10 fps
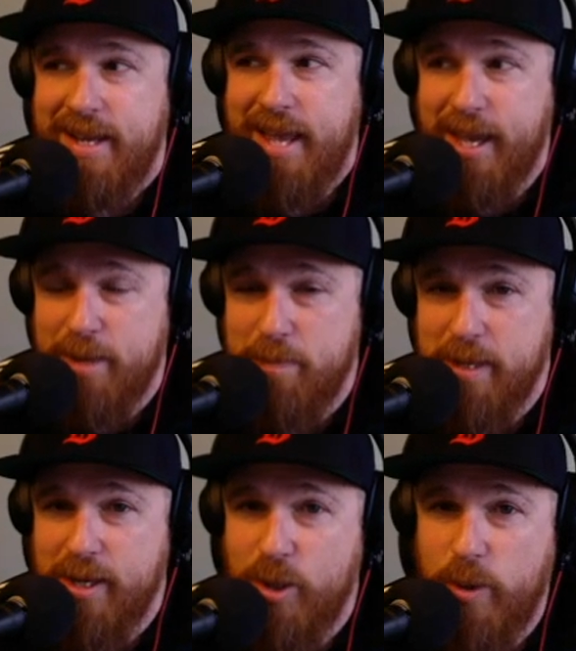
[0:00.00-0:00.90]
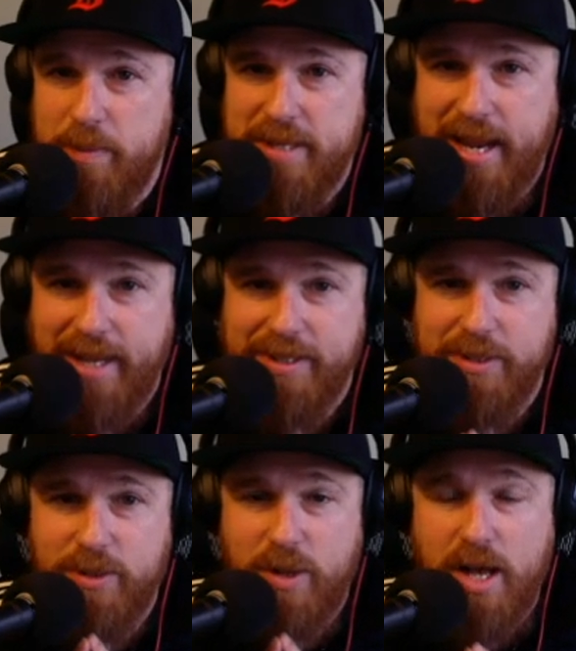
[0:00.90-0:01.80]
It could be equipped to
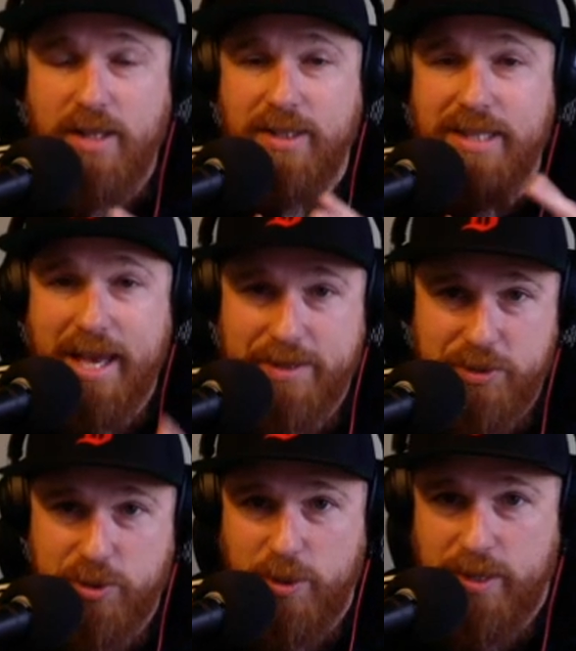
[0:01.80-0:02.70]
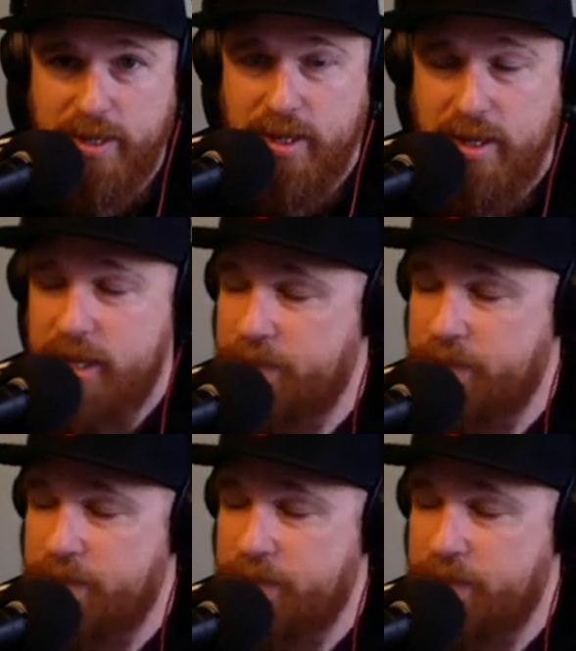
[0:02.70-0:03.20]
handle a lot of story.